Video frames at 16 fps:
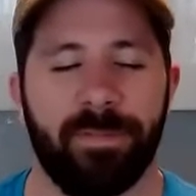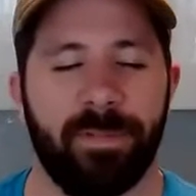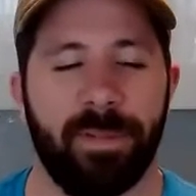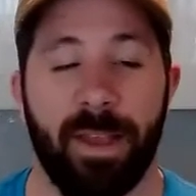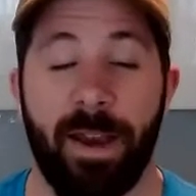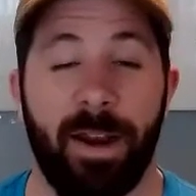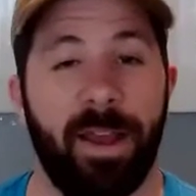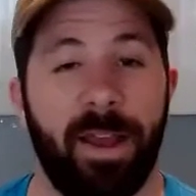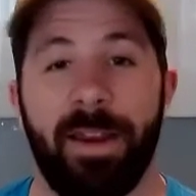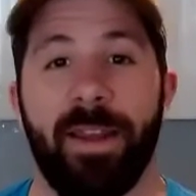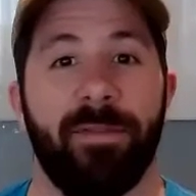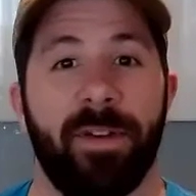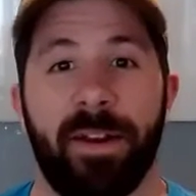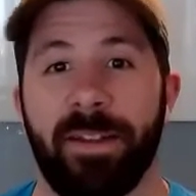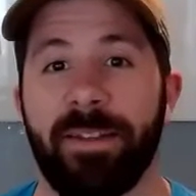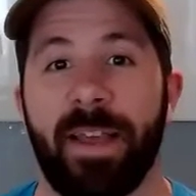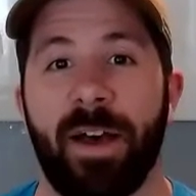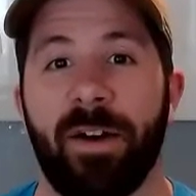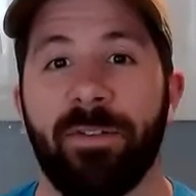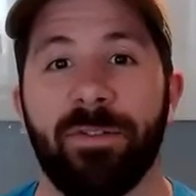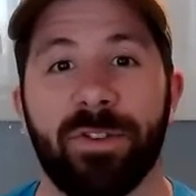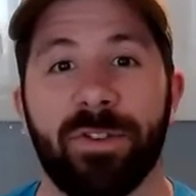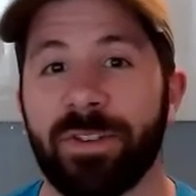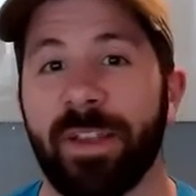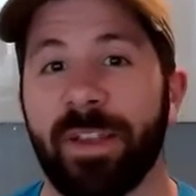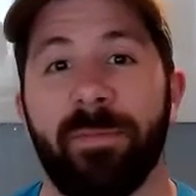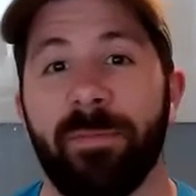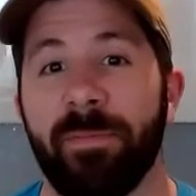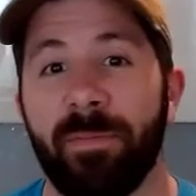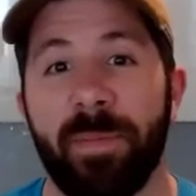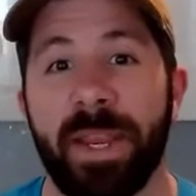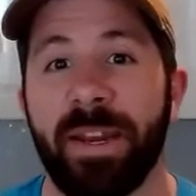I never had a doubt, just like
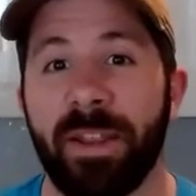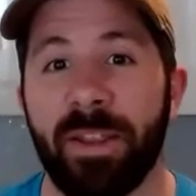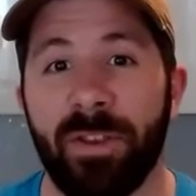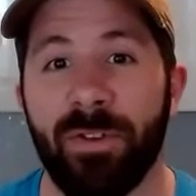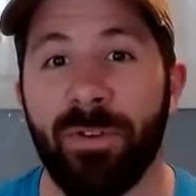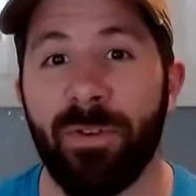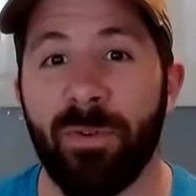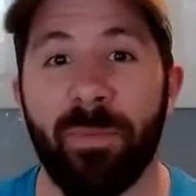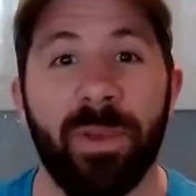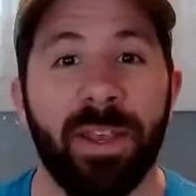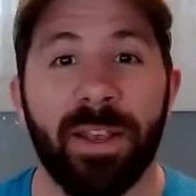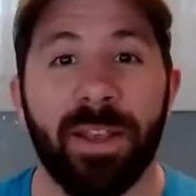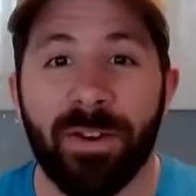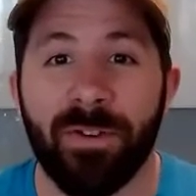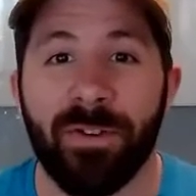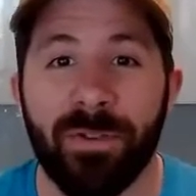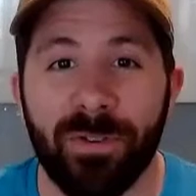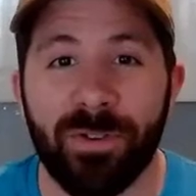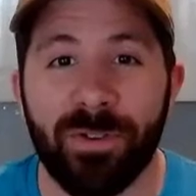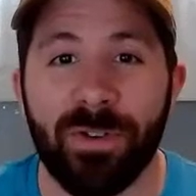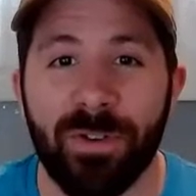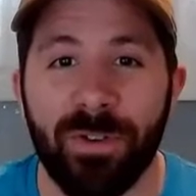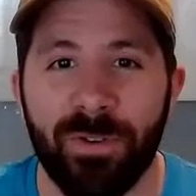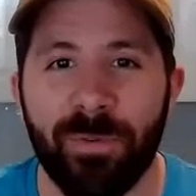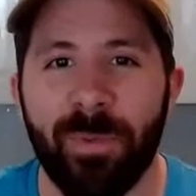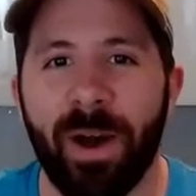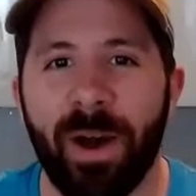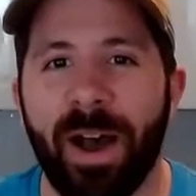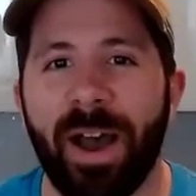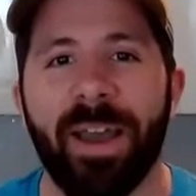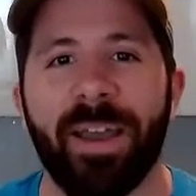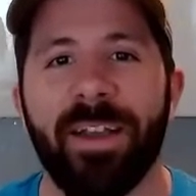meeting you, being introduced to you
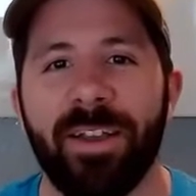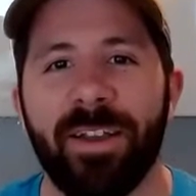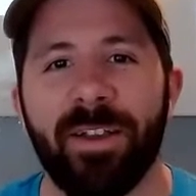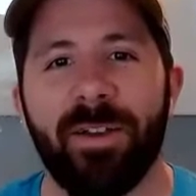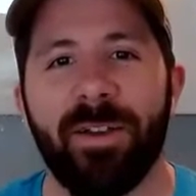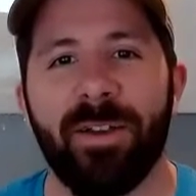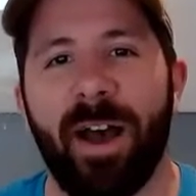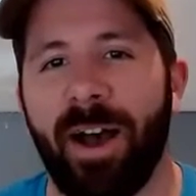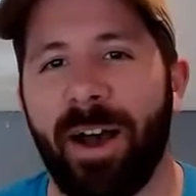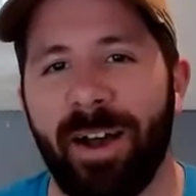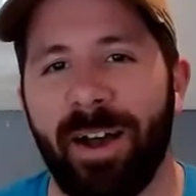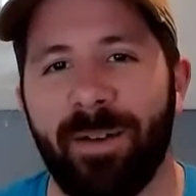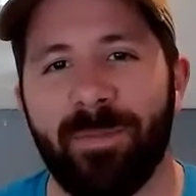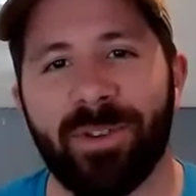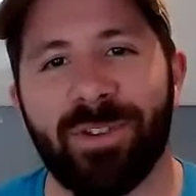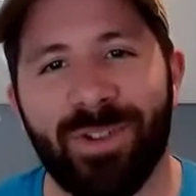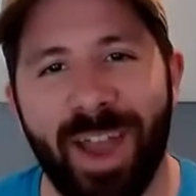by Mr.